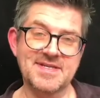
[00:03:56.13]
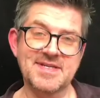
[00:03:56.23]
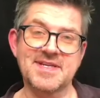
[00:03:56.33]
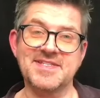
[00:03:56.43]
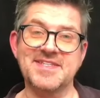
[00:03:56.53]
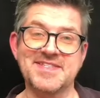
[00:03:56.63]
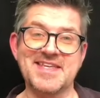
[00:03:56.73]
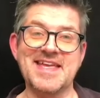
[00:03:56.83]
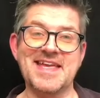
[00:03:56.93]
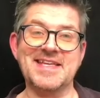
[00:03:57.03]
Because you
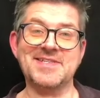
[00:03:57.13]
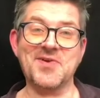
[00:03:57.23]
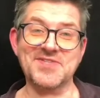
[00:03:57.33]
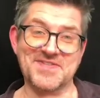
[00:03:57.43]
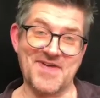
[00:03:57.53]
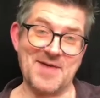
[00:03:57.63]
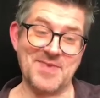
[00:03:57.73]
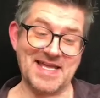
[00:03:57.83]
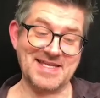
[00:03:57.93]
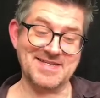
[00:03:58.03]
see, in God's
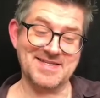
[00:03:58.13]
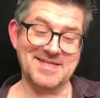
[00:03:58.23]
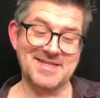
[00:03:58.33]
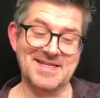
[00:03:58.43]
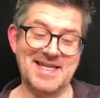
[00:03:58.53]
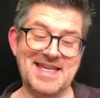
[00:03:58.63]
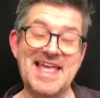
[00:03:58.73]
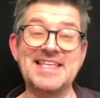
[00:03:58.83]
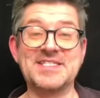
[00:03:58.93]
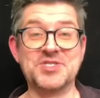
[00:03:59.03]
family, in
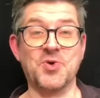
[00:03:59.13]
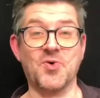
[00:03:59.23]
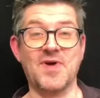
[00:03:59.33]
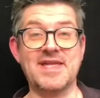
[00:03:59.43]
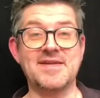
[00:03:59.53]
his story,